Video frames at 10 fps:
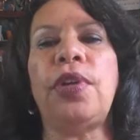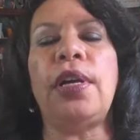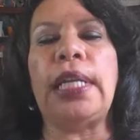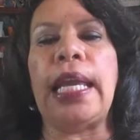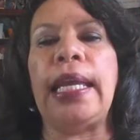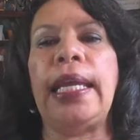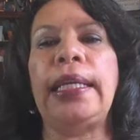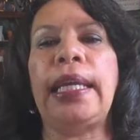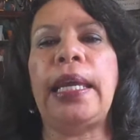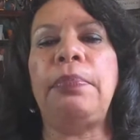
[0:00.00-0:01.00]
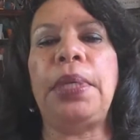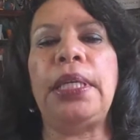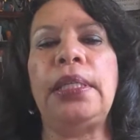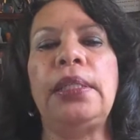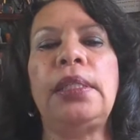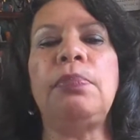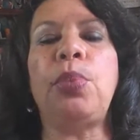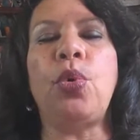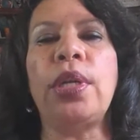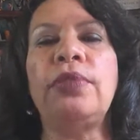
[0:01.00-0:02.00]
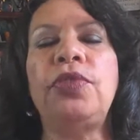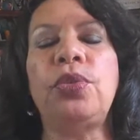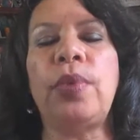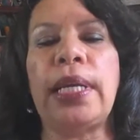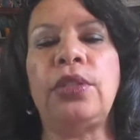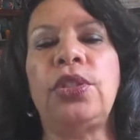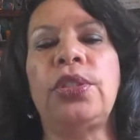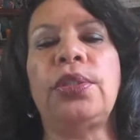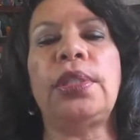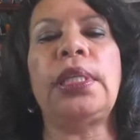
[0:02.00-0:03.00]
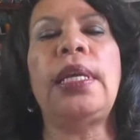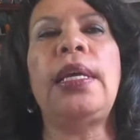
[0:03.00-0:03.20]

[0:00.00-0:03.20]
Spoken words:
on AAKP's Board of Directors